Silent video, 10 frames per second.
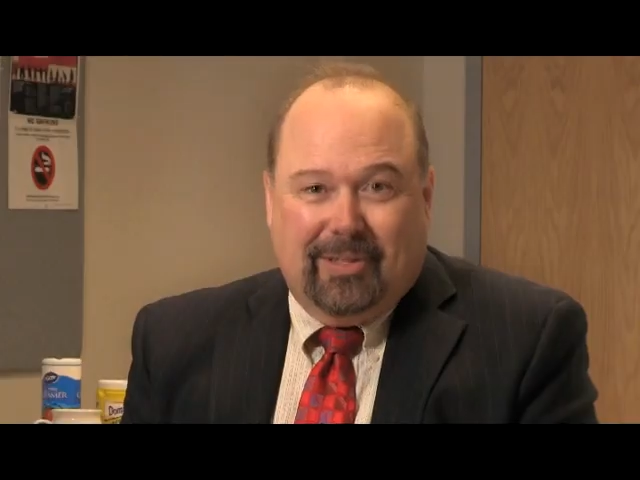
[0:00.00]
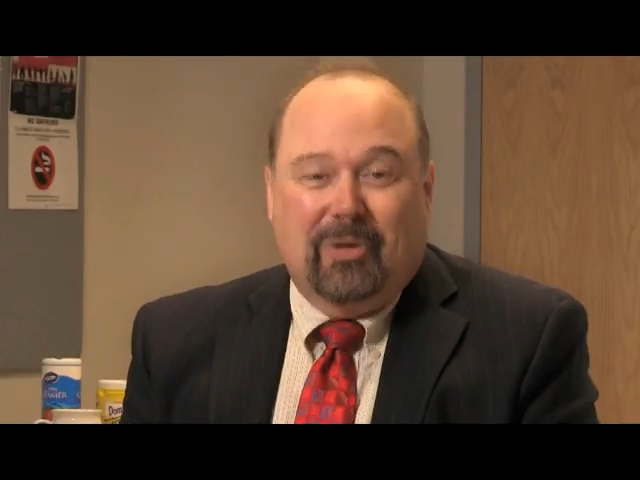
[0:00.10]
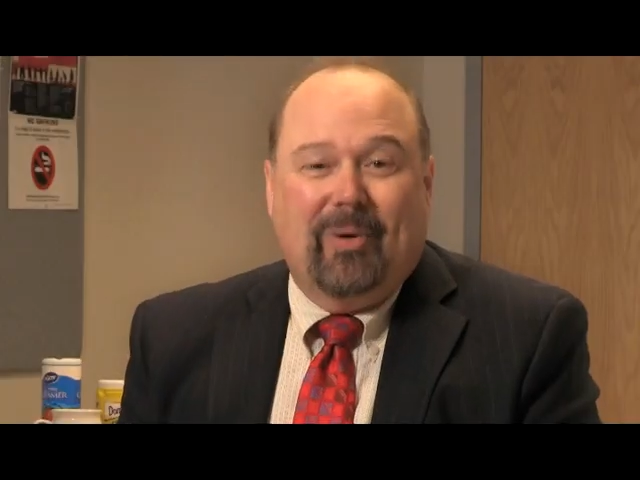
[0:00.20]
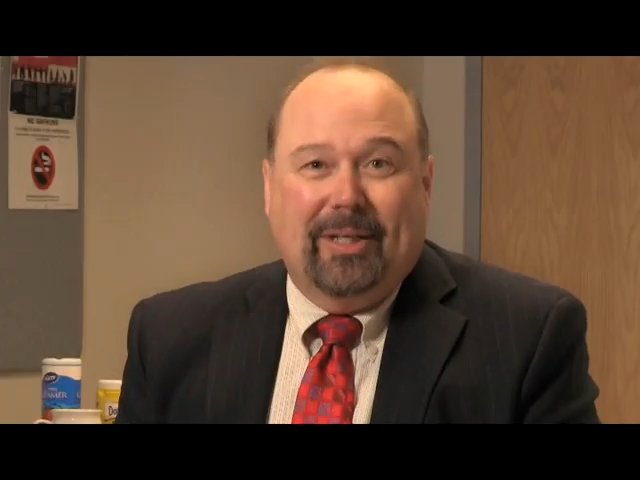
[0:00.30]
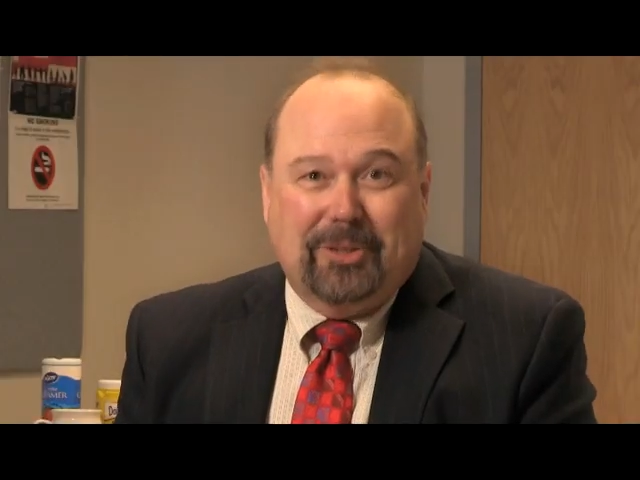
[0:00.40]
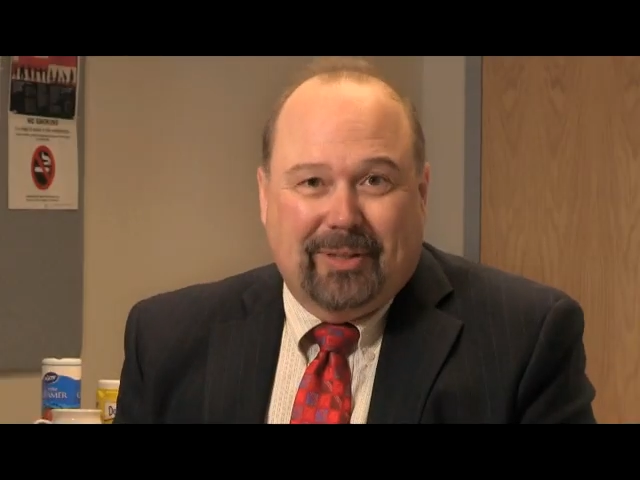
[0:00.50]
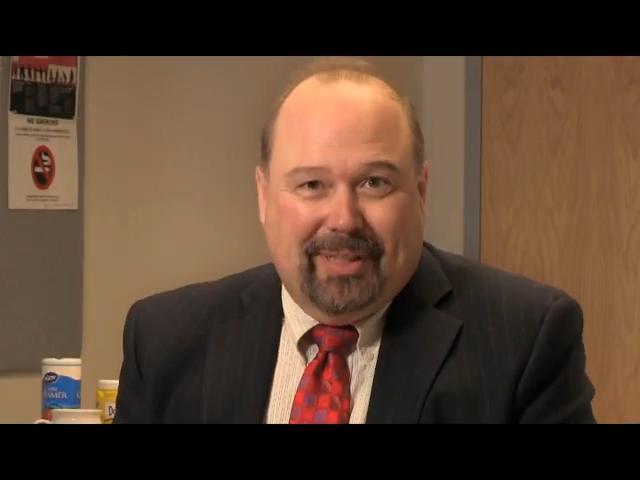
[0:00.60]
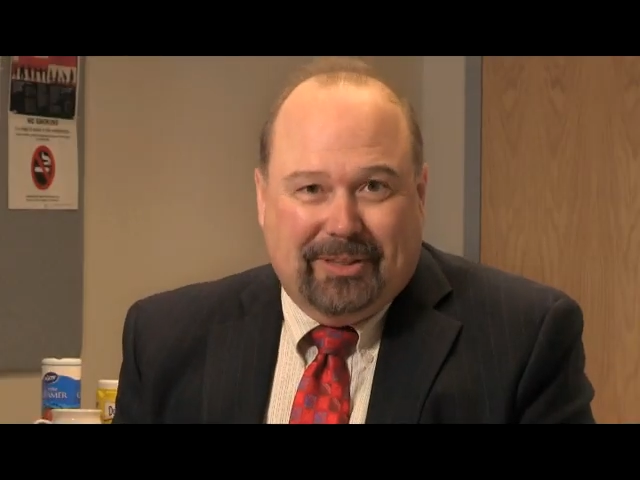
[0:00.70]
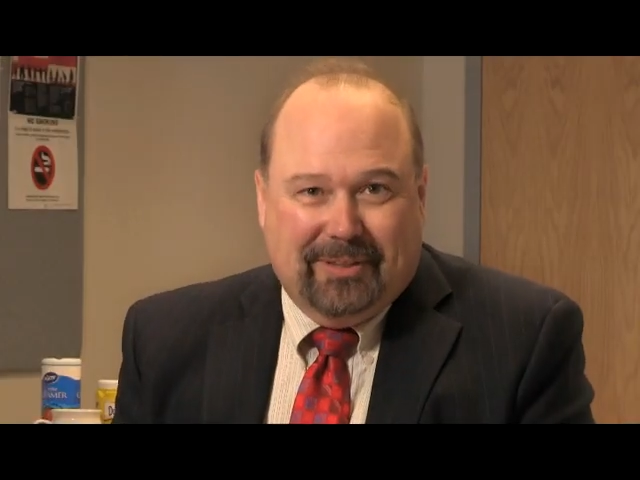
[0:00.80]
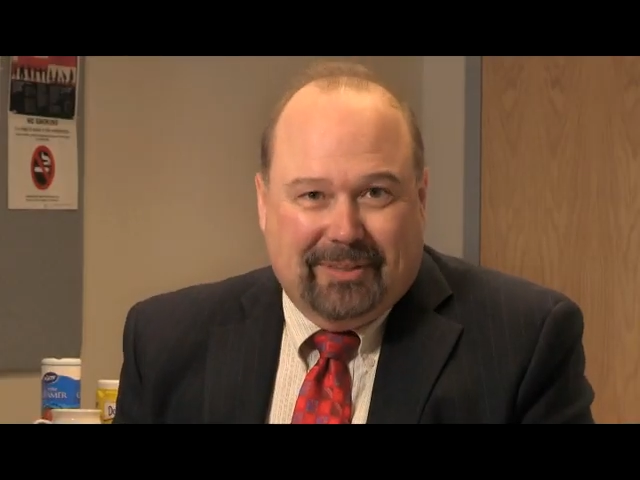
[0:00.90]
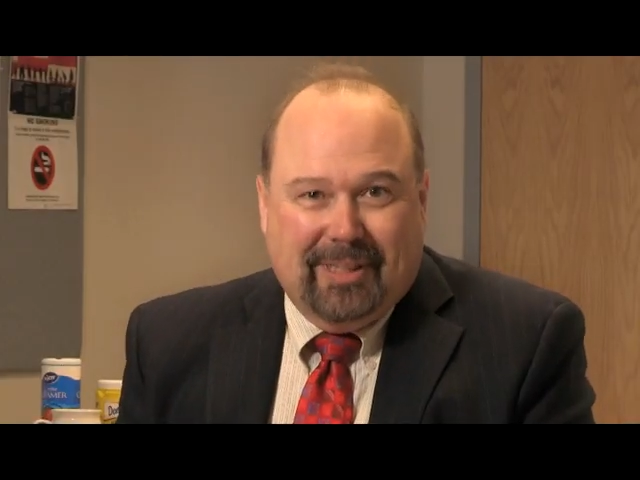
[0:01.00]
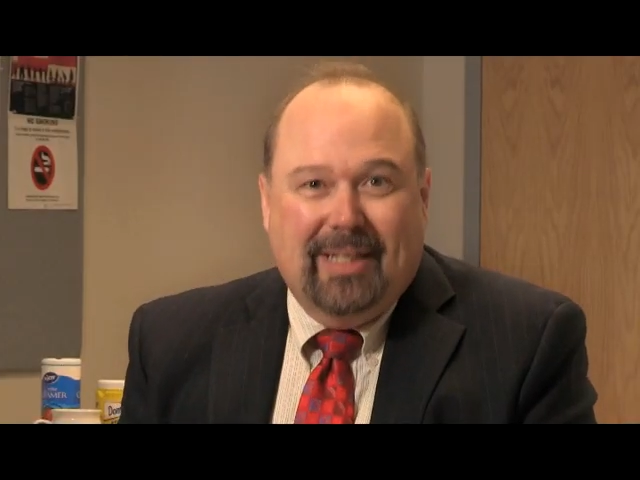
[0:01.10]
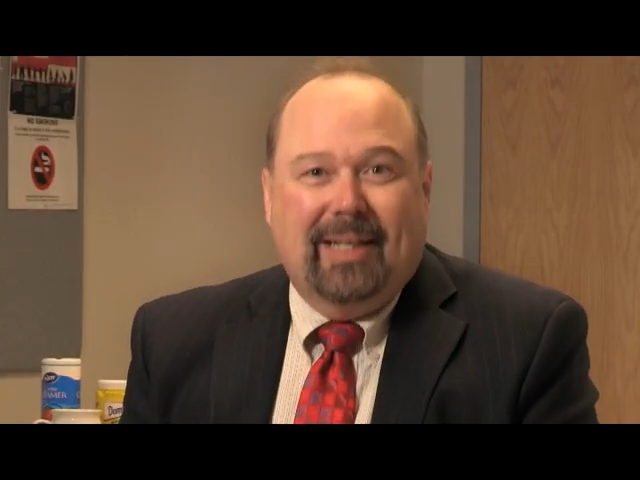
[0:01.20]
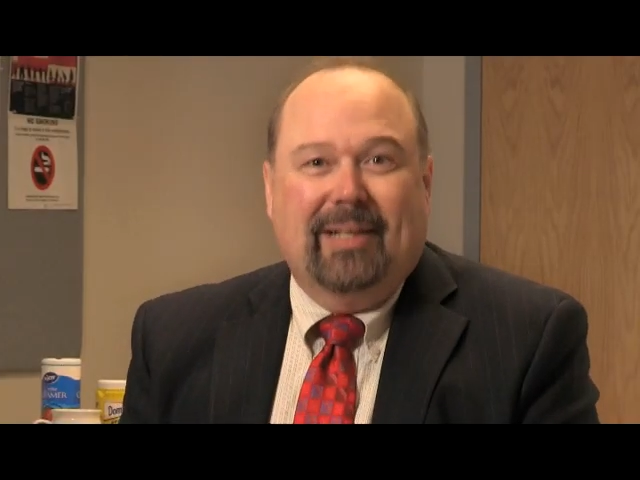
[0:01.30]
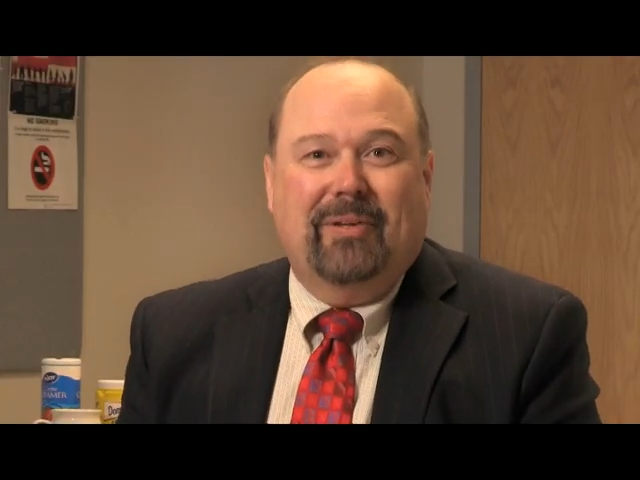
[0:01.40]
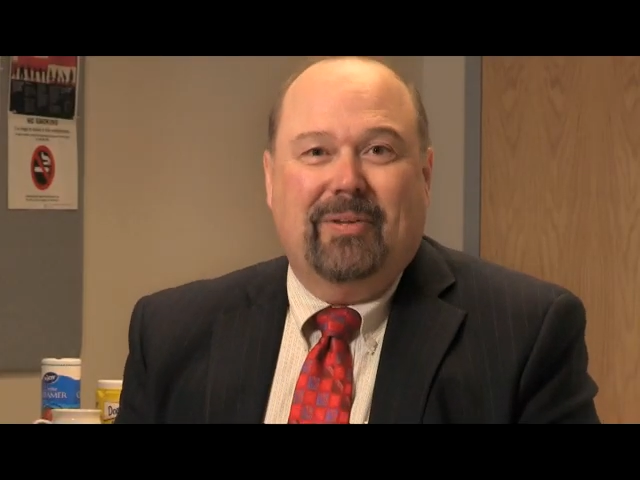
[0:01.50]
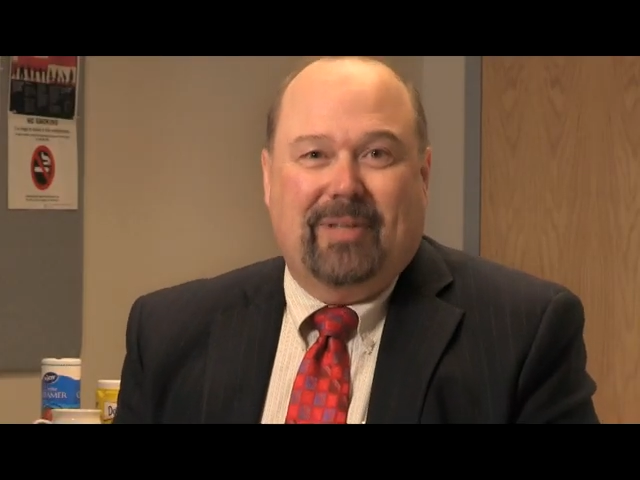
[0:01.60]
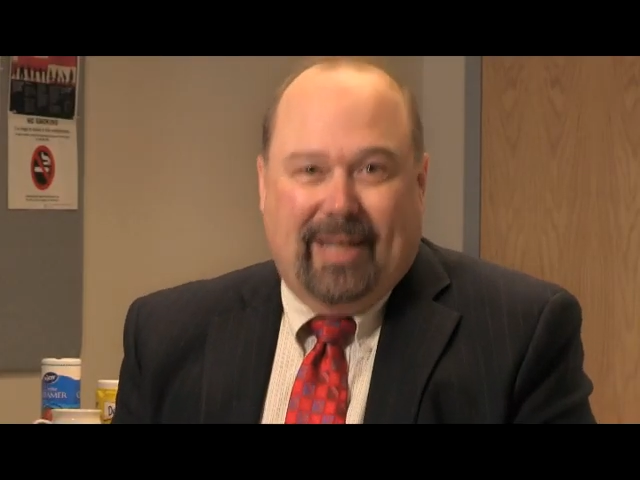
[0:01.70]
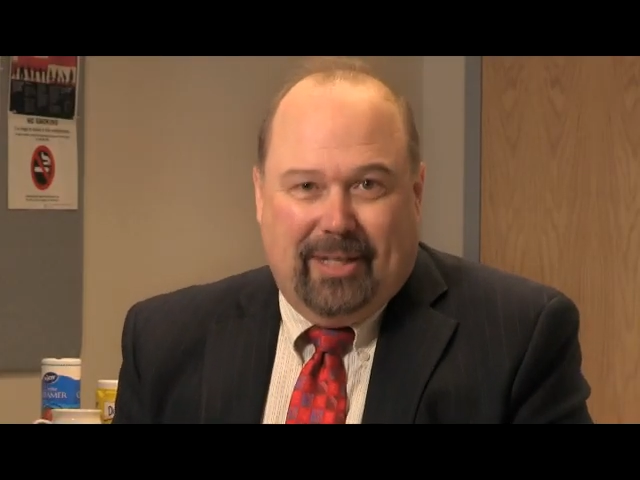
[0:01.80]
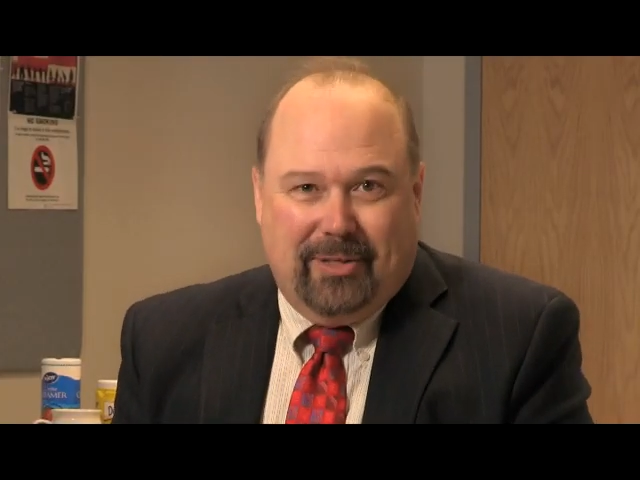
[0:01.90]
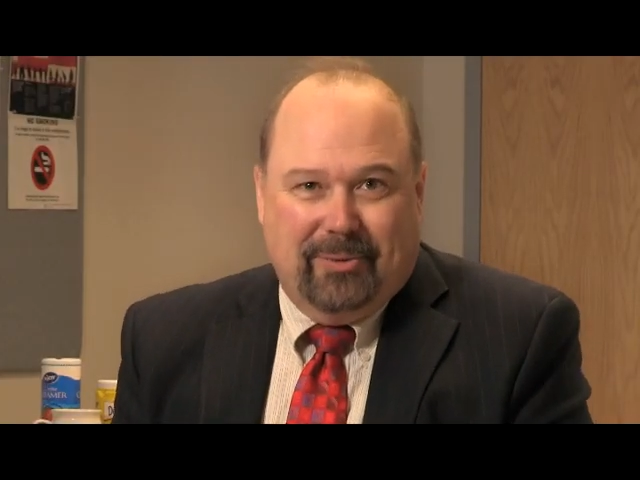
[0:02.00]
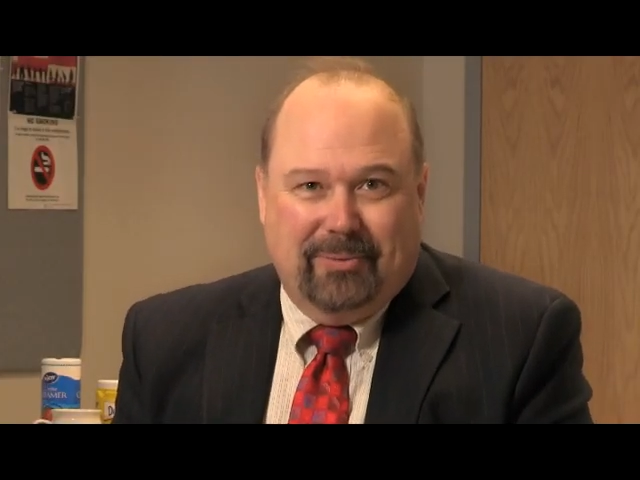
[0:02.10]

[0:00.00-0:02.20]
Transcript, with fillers: Congratulations and thank you.